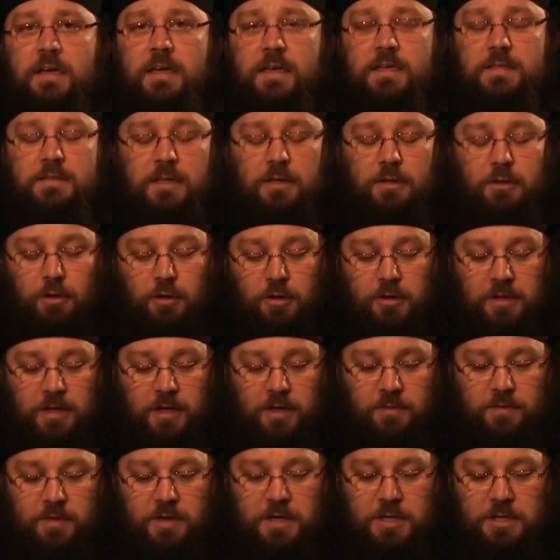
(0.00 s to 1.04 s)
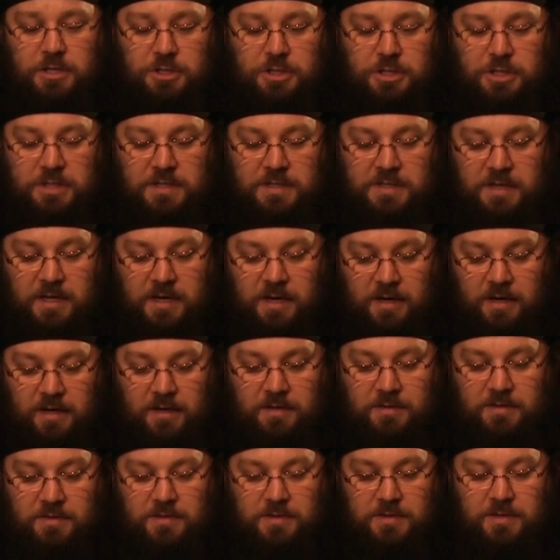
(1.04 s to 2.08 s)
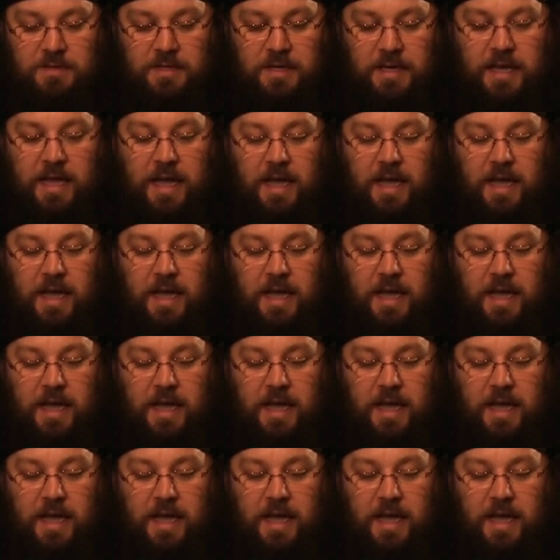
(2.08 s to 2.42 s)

as the lot of each is cast,